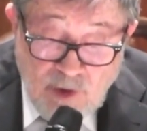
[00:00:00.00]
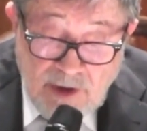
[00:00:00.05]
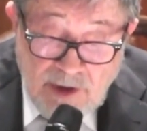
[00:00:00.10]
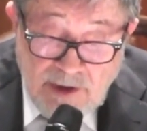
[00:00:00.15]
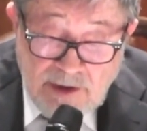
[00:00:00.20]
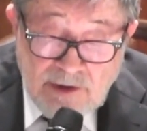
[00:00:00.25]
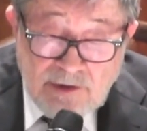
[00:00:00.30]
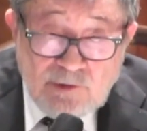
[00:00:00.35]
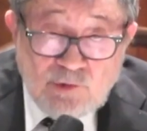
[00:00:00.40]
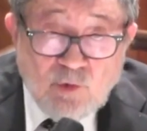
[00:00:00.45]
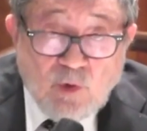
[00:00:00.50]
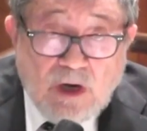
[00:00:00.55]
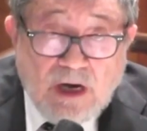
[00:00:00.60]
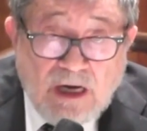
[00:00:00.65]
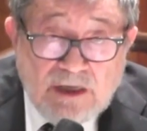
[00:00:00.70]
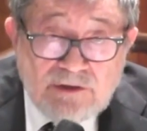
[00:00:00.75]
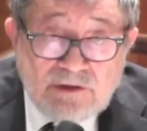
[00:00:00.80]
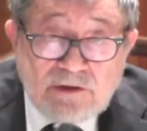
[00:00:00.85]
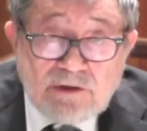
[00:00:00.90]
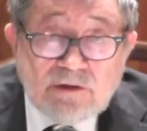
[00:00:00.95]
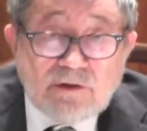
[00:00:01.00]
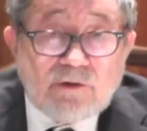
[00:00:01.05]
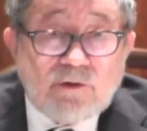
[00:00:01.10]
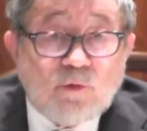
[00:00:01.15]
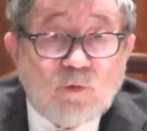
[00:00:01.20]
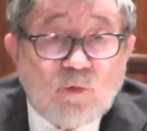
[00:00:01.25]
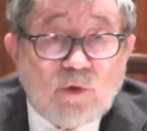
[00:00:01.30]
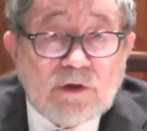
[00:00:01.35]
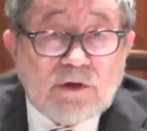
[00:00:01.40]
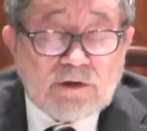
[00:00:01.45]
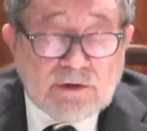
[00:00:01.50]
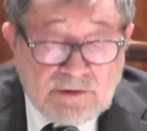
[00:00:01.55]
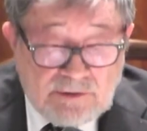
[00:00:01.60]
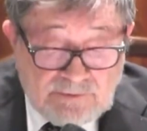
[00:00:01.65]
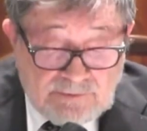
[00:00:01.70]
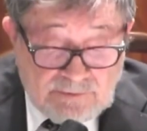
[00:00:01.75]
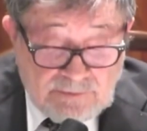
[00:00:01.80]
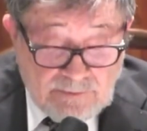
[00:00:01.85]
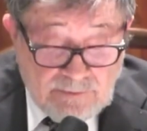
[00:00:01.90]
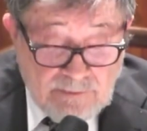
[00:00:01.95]
learn to utter the
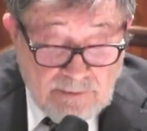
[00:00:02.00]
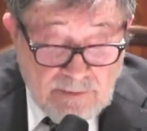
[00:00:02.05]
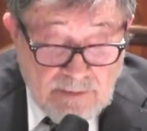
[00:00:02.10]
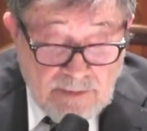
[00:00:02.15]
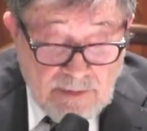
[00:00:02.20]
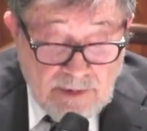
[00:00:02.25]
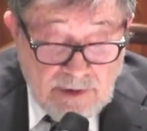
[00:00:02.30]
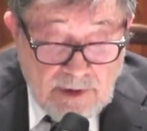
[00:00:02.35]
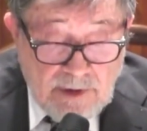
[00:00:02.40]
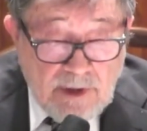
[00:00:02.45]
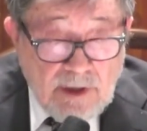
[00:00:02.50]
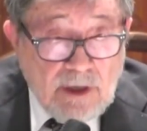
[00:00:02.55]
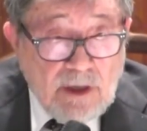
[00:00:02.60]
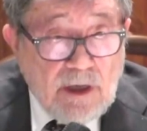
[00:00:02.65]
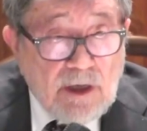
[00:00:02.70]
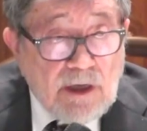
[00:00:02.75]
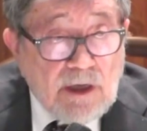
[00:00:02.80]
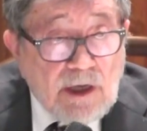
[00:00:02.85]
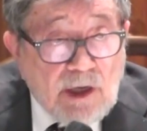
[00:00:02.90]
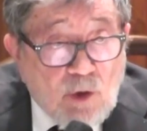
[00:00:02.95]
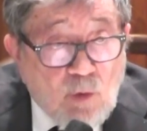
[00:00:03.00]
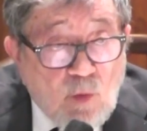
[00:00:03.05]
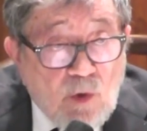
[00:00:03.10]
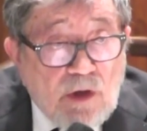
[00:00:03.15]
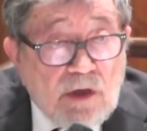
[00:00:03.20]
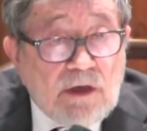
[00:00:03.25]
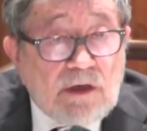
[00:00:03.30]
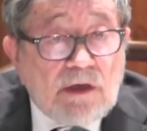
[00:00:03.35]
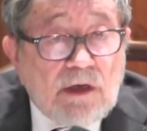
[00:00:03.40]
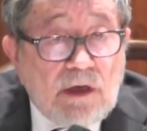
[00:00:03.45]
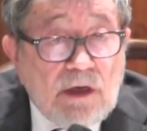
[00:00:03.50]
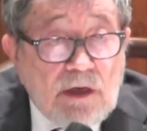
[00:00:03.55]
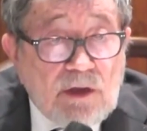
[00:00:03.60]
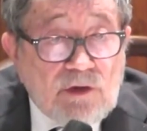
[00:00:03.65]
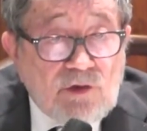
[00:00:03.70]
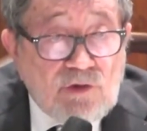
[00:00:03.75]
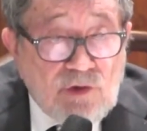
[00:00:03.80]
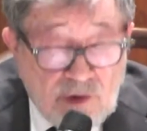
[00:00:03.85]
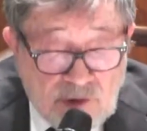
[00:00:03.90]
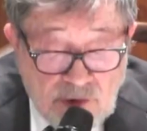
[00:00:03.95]
words equally
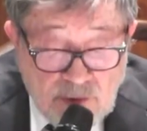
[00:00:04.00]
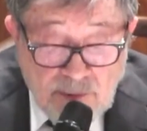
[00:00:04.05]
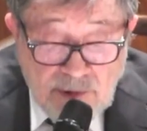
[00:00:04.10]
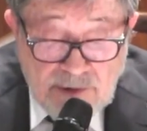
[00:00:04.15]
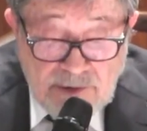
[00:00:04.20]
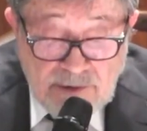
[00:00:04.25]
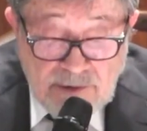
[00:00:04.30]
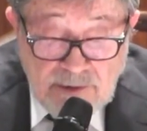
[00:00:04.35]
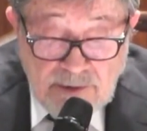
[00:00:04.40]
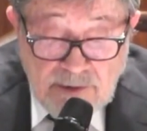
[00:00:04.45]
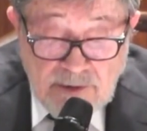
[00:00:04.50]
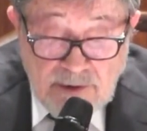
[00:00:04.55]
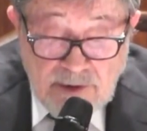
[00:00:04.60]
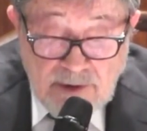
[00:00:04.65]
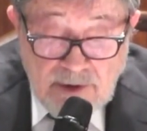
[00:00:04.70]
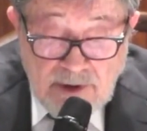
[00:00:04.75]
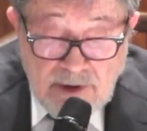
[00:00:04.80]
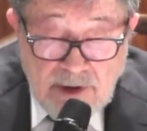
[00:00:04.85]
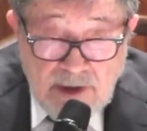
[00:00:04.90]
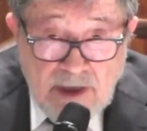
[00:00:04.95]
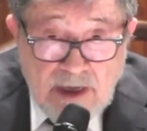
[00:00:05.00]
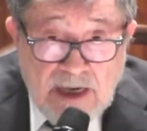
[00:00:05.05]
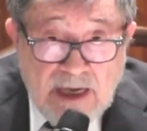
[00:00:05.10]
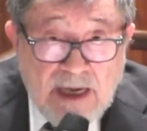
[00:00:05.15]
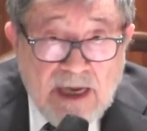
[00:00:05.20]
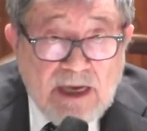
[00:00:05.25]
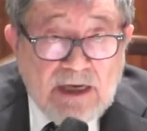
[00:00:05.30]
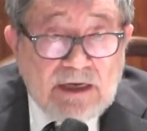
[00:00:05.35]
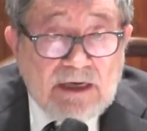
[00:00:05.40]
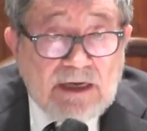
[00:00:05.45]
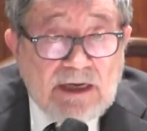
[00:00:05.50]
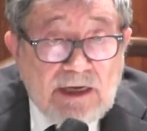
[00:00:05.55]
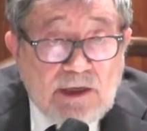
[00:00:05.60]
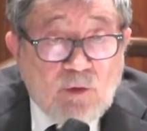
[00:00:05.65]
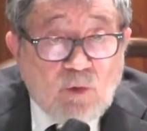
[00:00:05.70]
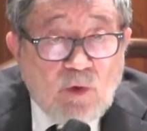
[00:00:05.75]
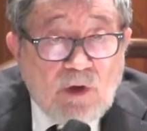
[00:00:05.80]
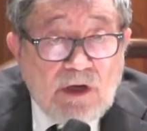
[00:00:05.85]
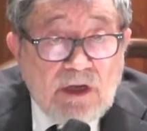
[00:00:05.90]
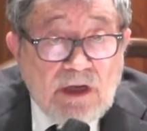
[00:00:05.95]
legitimate and
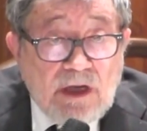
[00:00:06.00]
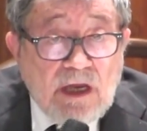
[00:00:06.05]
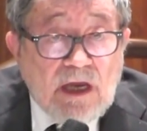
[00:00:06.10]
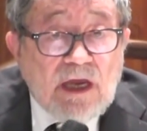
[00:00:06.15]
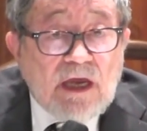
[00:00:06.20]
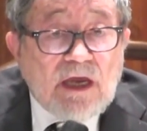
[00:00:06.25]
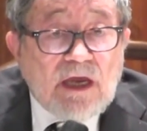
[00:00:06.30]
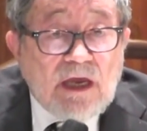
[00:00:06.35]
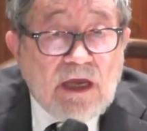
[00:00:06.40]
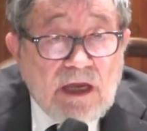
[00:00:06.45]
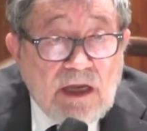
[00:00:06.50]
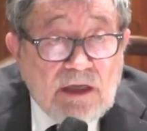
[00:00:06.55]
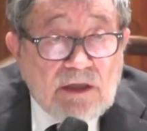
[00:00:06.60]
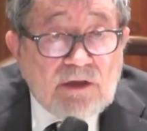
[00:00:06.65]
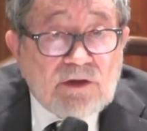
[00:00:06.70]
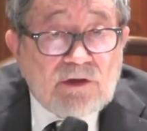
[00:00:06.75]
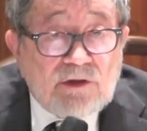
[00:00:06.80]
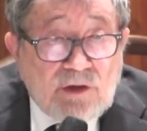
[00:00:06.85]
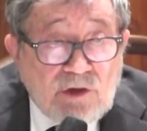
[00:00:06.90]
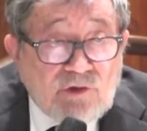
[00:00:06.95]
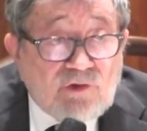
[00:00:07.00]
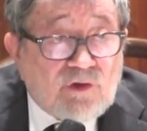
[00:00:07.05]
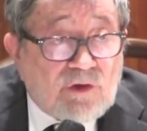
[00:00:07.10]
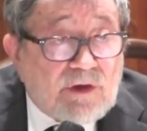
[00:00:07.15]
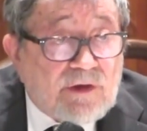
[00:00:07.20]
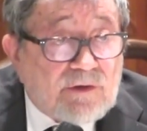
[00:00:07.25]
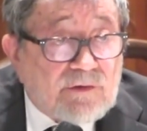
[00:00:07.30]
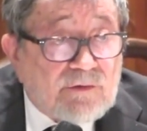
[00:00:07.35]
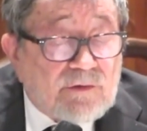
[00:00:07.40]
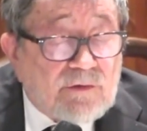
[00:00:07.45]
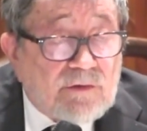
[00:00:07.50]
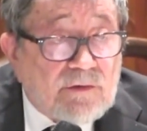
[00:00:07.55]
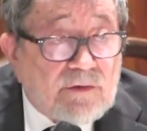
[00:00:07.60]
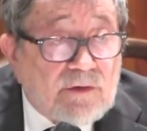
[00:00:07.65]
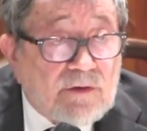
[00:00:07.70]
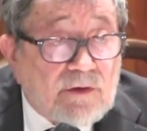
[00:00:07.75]
equally indigenous.